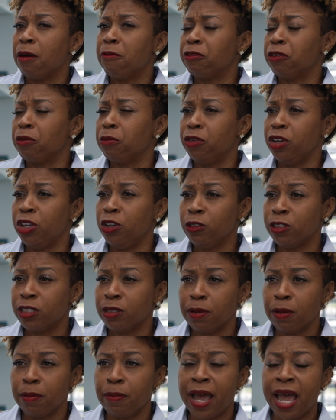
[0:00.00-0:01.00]
from
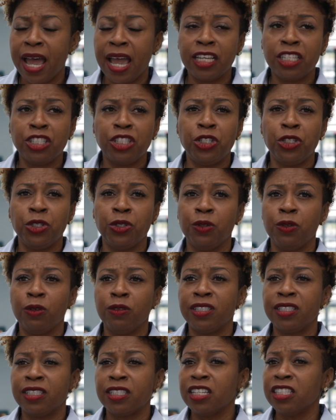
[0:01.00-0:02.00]
reusable bags to
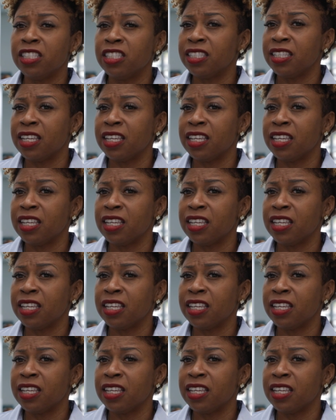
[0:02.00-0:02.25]
sun